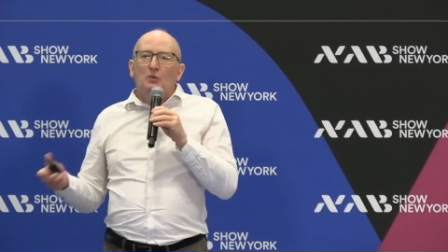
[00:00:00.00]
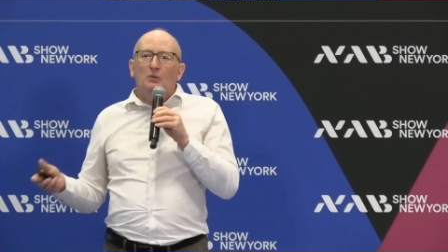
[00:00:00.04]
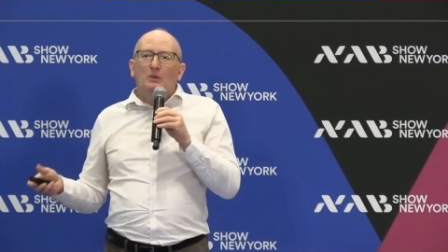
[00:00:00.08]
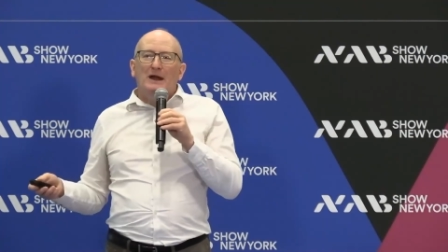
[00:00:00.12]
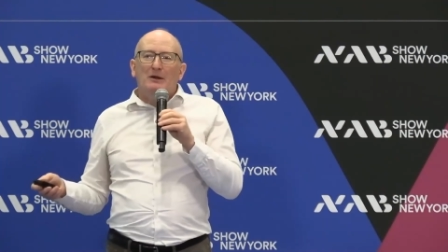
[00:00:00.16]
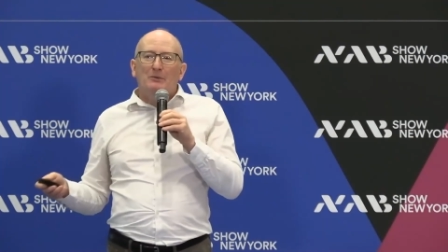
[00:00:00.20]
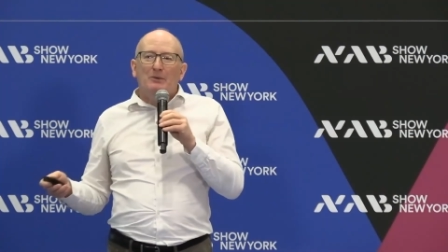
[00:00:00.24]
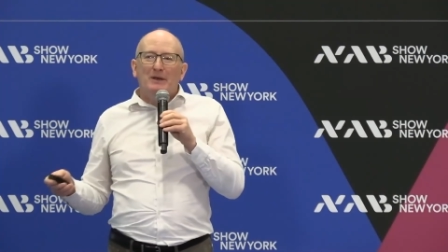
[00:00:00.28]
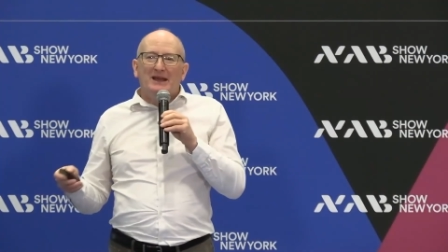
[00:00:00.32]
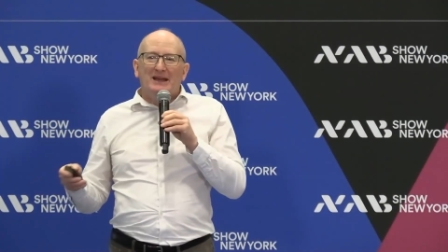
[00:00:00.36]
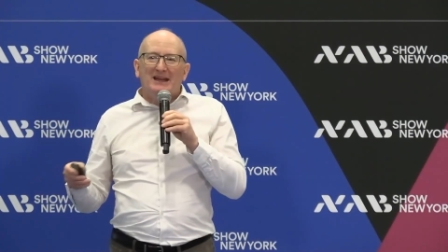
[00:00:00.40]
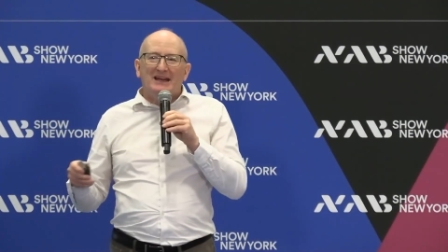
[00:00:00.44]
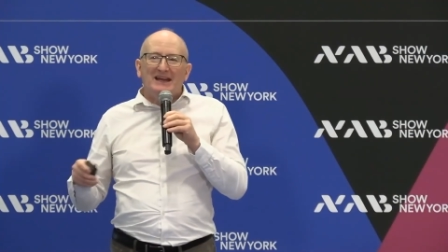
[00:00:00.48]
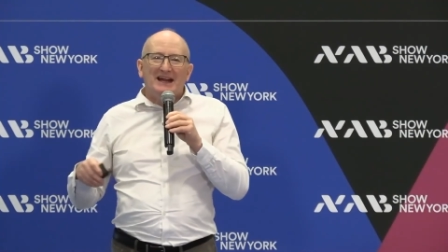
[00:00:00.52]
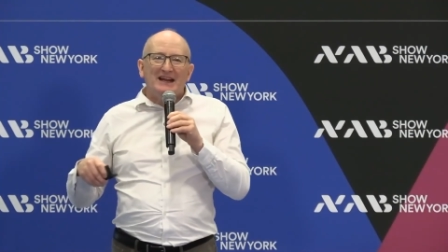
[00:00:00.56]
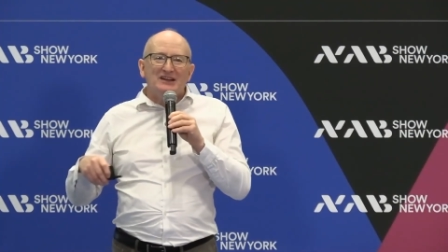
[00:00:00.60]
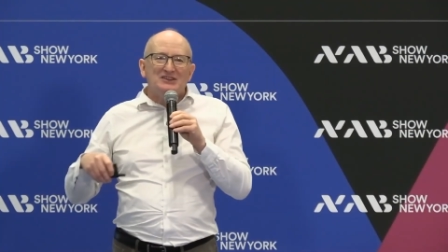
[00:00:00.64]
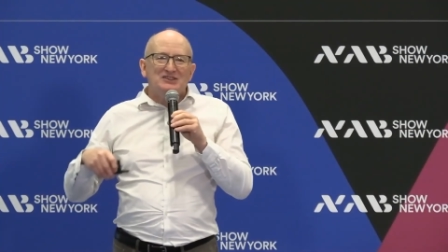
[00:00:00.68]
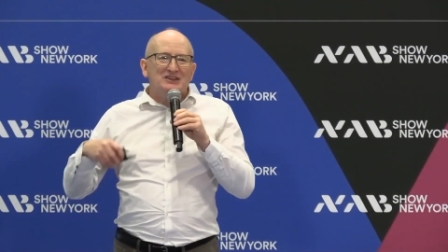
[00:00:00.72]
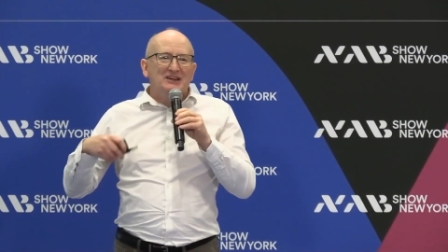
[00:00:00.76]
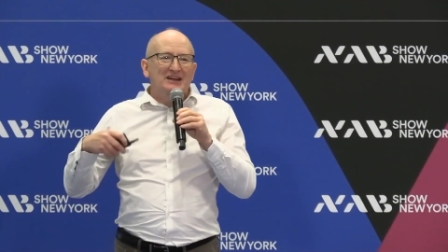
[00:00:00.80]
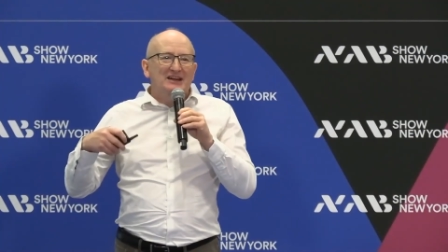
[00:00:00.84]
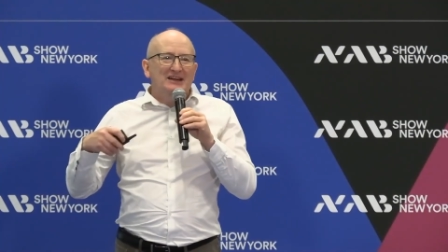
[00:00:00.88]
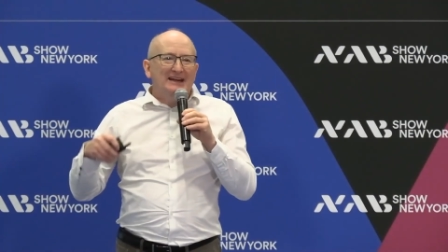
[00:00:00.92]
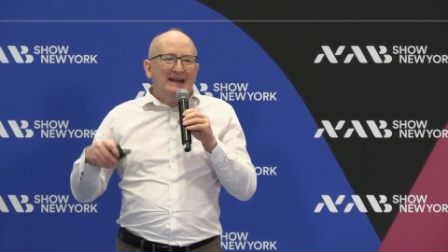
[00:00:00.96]
where we can
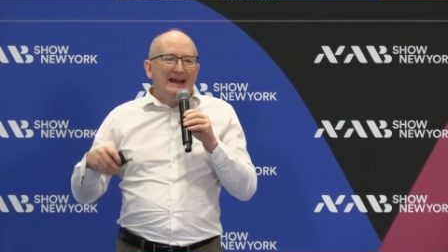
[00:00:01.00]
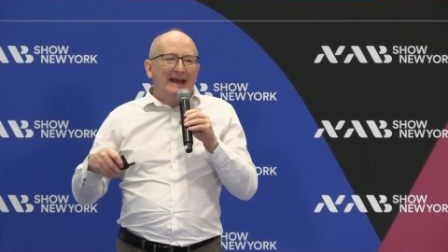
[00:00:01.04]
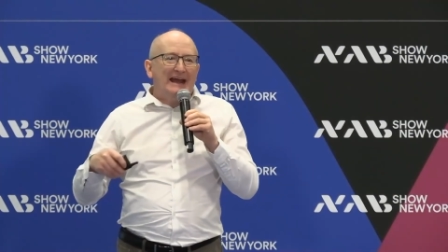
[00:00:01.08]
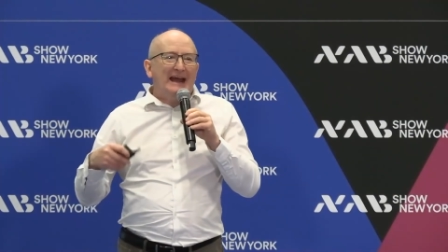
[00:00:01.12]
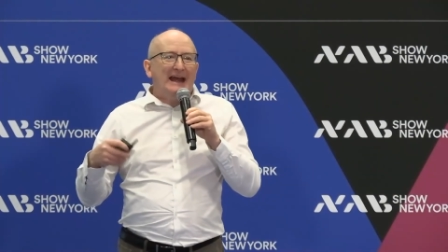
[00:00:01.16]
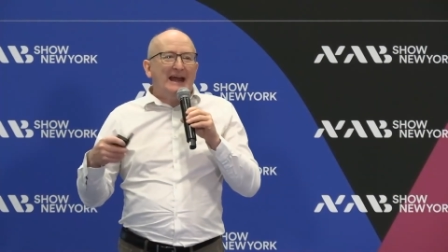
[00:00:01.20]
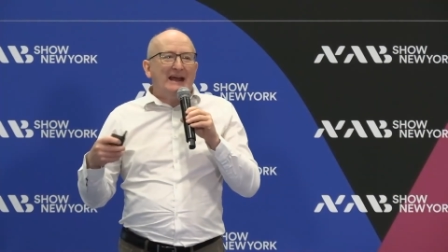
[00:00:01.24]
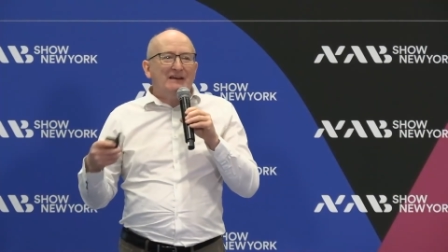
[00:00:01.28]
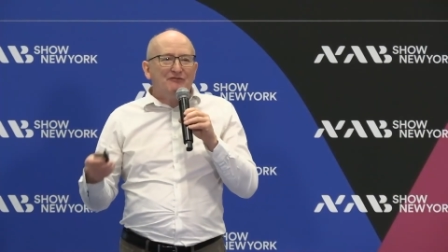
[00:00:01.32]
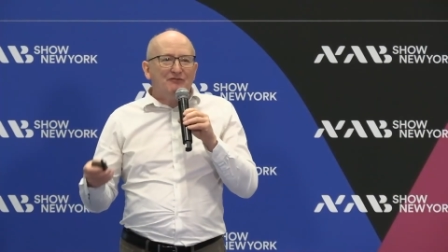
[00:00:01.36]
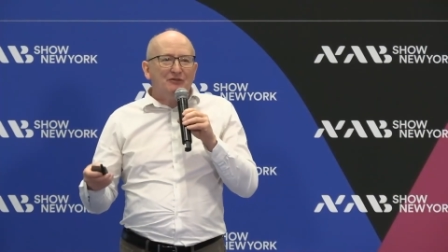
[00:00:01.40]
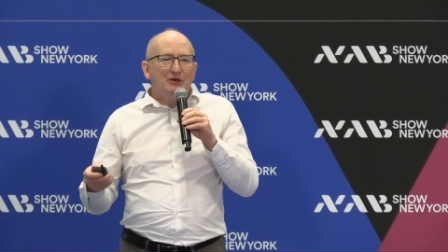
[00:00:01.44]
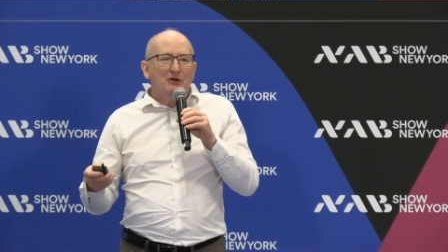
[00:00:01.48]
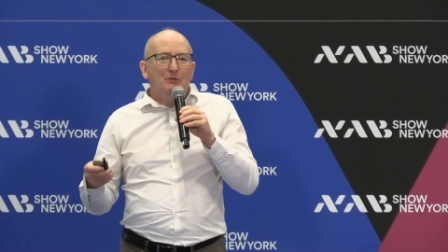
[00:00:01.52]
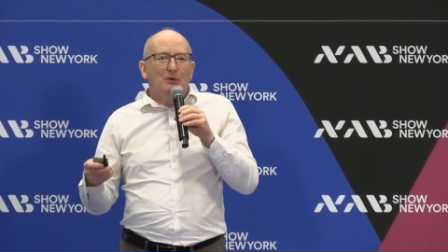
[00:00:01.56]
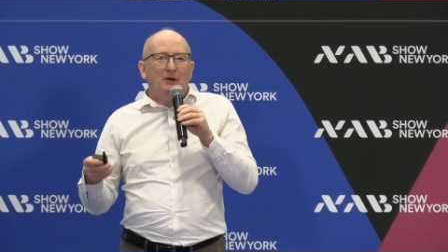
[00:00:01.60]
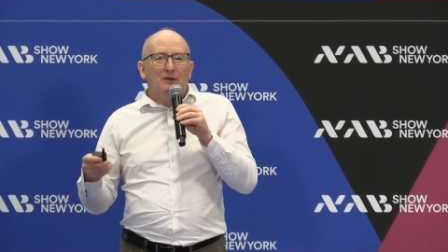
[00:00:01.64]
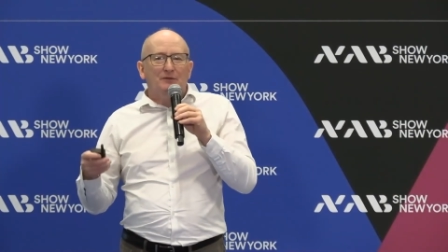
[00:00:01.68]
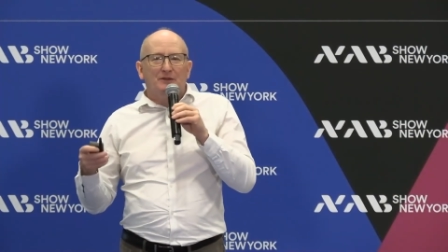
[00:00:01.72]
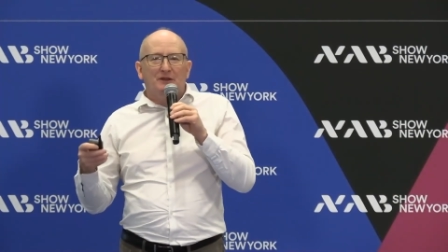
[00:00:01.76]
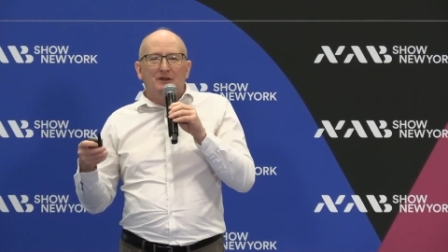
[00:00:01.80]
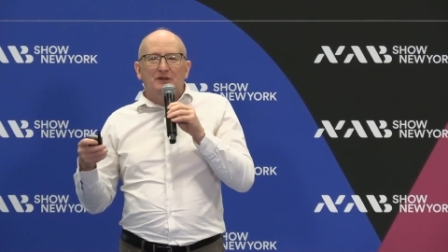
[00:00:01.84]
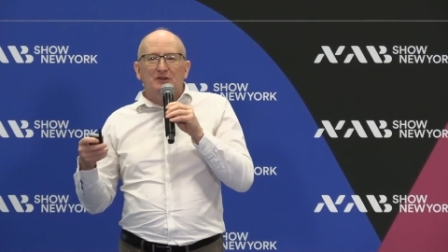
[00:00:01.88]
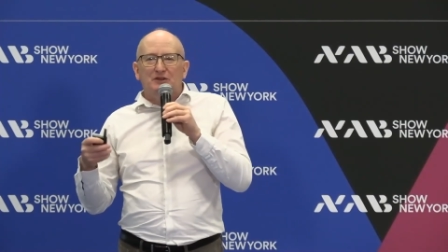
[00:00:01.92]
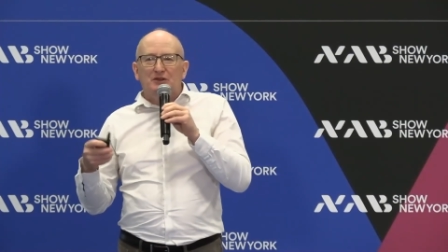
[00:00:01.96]
actually let
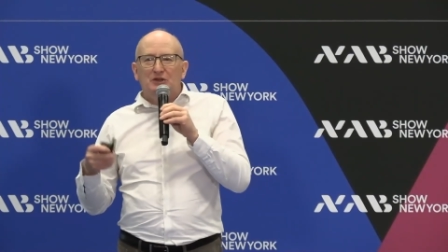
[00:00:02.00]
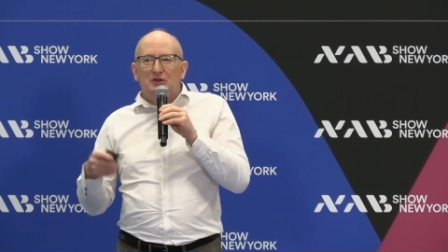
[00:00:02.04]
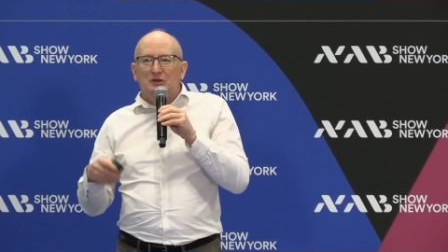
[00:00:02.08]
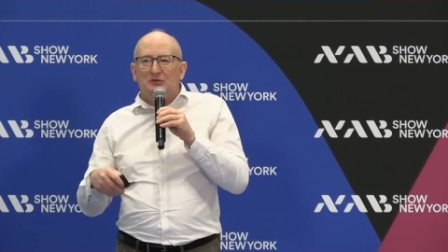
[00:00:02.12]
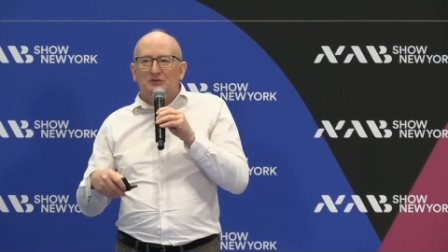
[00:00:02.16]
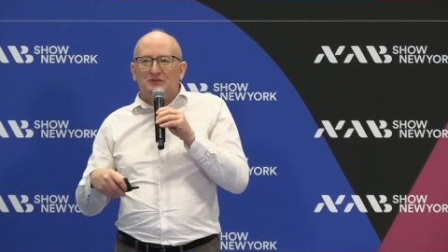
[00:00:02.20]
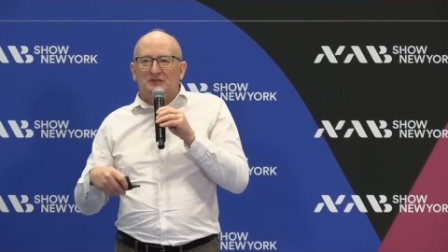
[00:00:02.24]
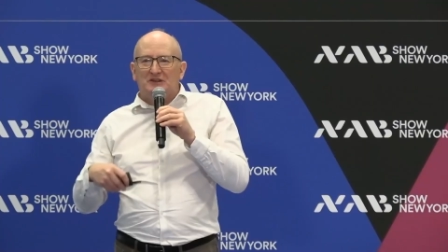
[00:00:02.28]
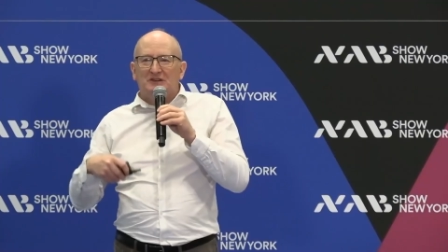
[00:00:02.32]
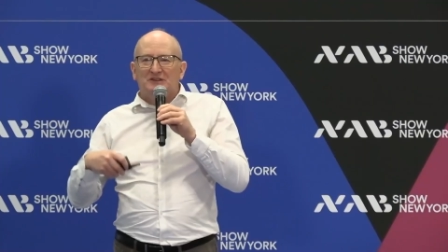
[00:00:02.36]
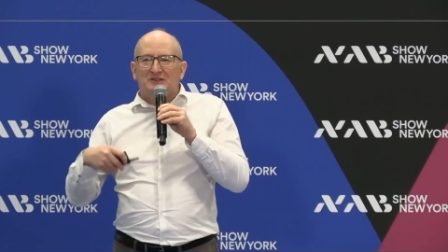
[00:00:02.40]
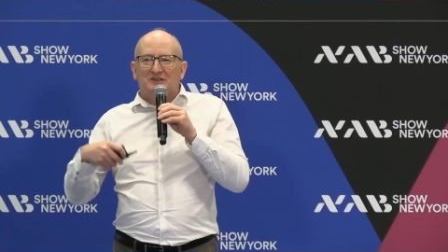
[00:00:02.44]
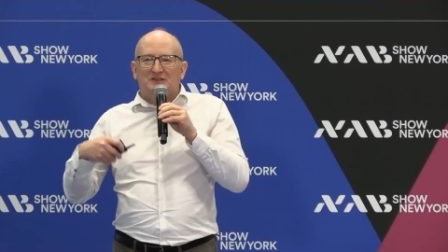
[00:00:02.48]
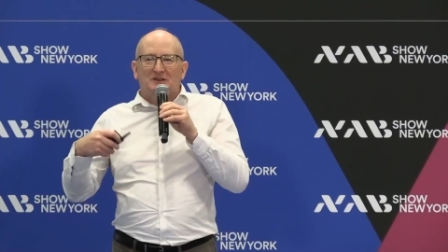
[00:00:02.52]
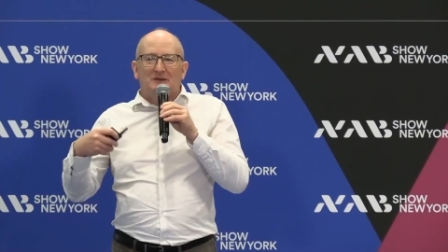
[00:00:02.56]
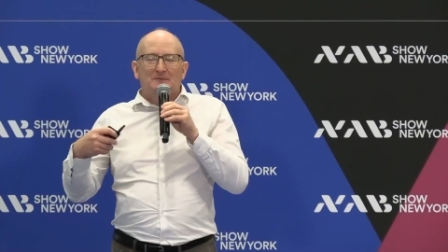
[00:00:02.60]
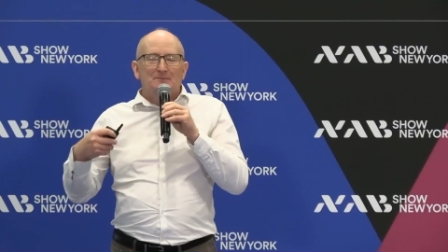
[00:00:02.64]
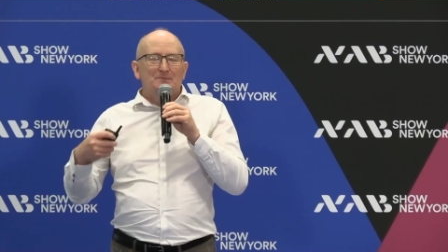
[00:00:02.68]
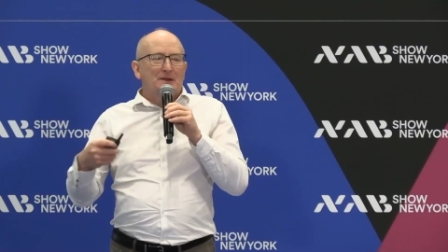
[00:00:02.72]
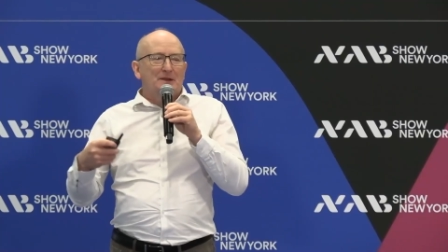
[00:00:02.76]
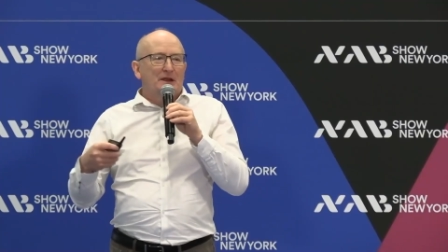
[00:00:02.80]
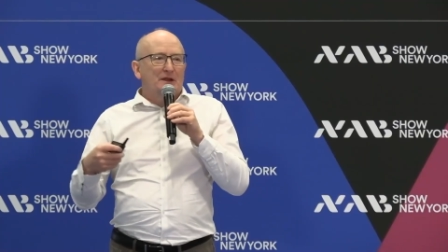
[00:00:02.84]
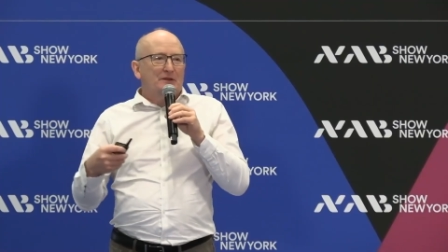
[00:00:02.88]
everyone that uses